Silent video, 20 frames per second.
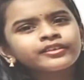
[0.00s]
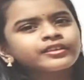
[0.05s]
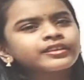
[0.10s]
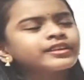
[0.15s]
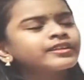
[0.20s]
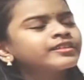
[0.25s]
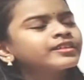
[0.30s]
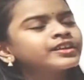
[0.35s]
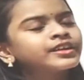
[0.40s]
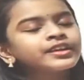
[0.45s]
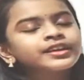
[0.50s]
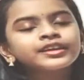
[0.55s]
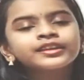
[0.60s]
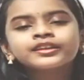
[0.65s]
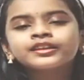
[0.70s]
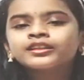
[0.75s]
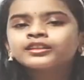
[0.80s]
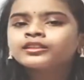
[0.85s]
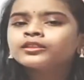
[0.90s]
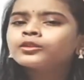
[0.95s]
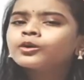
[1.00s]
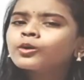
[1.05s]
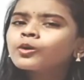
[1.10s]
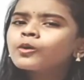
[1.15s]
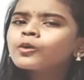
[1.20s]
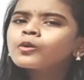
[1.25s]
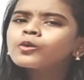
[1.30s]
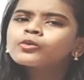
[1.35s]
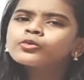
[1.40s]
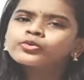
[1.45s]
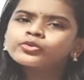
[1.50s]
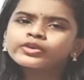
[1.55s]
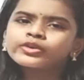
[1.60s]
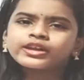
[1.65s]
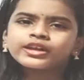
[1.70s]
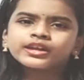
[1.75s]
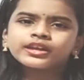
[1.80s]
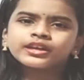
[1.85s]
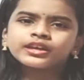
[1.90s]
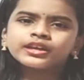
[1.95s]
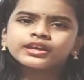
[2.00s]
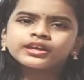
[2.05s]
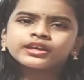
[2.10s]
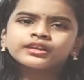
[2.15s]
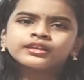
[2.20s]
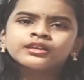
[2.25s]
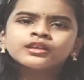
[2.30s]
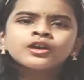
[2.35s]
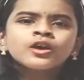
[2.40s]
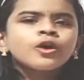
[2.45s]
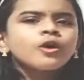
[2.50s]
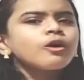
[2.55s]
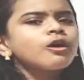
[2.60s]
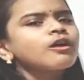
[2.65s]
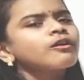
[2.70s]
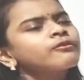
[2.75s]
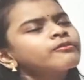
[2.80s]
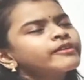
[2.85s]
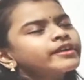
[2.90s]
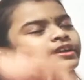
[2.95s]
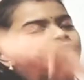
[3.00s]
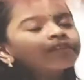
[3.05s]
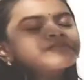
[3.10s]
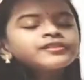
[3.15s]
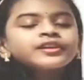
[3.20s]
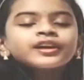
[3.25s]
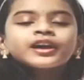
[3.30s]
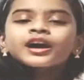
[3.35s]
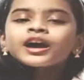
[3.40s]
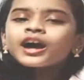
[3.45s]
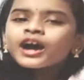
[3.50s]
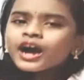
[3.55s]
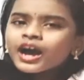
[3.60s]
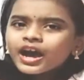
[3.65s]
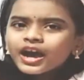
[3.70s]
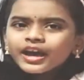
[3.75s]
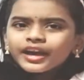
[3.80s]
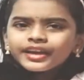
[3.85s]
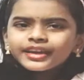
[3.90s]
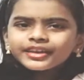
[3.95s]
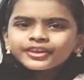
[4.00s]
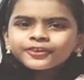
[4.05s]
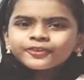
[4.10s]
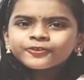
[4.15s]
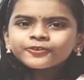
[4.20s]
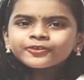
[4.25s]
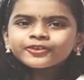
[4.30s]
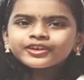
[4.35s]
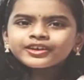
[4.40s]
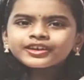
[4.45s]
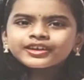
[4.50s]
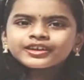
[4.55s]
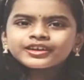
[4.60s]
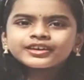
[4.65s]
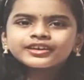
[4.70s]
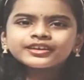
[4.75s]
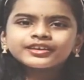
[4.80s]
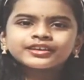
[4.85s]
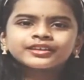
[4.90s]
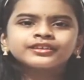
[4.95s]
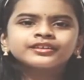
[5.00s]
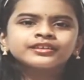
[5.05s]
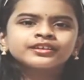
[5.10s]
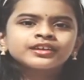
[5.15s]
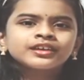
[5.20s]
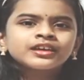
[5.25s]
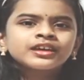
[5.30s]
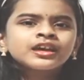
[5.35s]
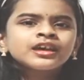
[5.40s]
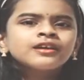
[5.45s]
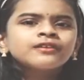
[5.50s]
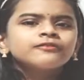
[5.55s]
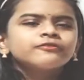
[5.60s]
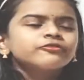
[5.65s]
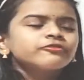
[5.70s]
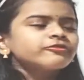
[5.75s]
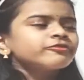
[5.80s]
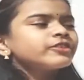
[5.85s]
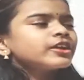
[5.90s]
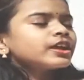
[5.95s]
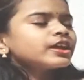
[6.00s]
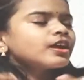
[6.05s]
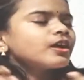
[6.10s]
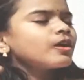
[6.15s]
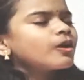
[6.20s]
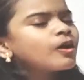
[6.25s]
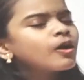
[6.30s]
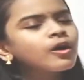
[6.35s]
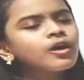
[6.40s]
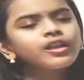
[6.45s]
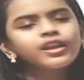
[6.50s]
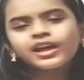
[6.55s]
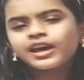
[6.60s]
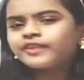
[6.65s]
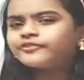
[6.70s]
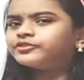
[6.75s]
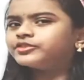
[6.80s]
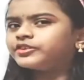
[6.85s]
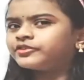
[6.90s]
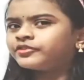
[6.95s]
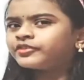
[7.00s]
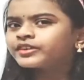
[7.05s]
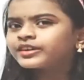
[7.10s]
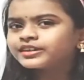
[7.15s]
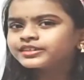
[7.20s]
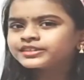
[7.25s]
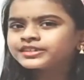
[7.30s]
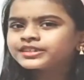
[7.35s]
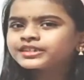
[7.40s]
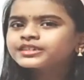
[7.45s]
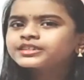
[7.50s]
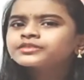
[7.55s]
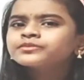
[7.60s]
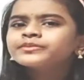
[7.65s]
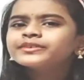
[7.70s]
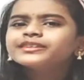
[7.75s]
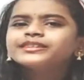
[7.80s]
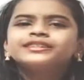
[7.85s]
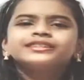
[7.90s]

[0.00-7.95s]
in a low grade or whether we are high grade, we all have difficulties with